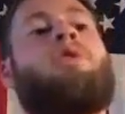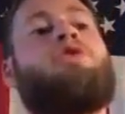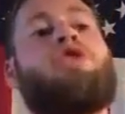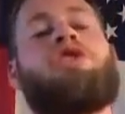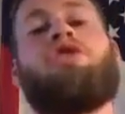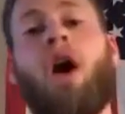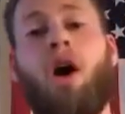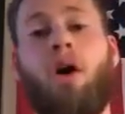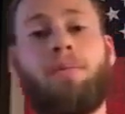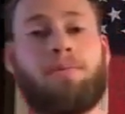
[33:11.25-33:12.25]
Just
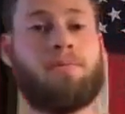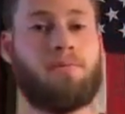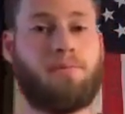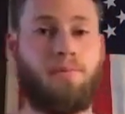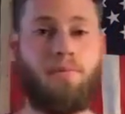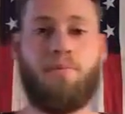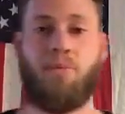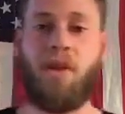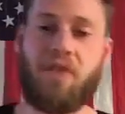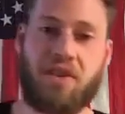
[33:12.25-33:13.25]
know,
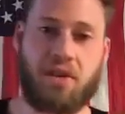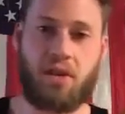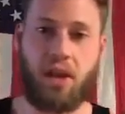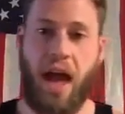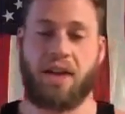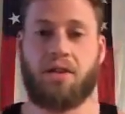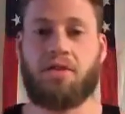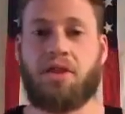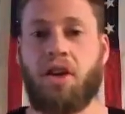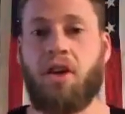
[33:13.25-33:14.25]
if this is the last you
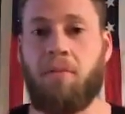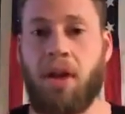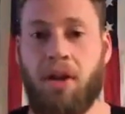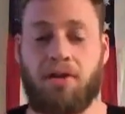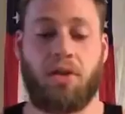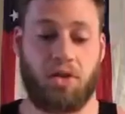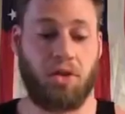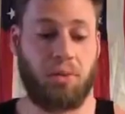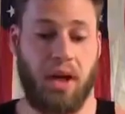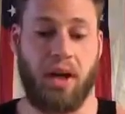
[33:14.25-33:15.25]
see of me on
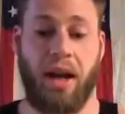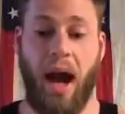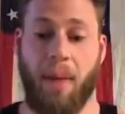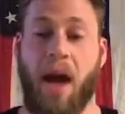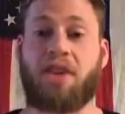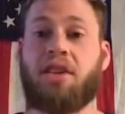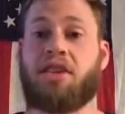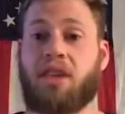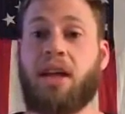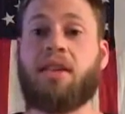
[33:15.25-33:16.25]
social media, and I'm actually
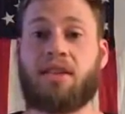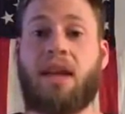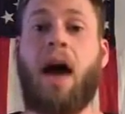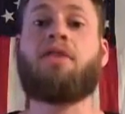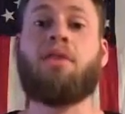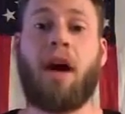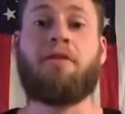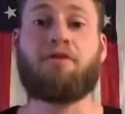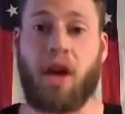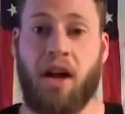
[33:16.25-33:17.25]
sending this out to my
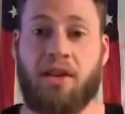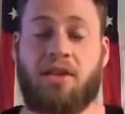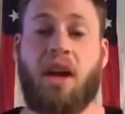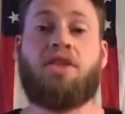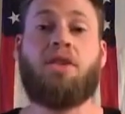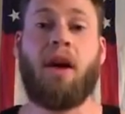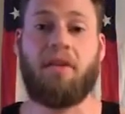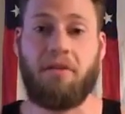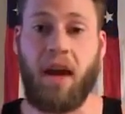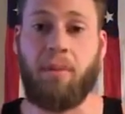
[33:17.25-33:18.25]
friends and to my
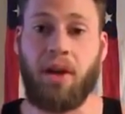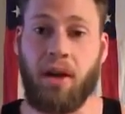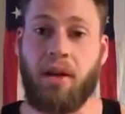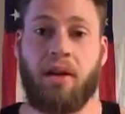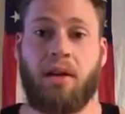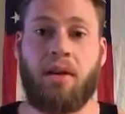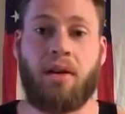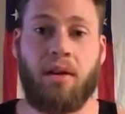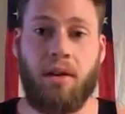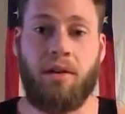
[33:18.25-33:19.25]
family
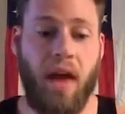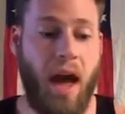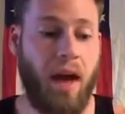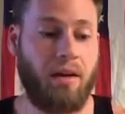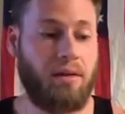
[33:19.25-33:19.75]
that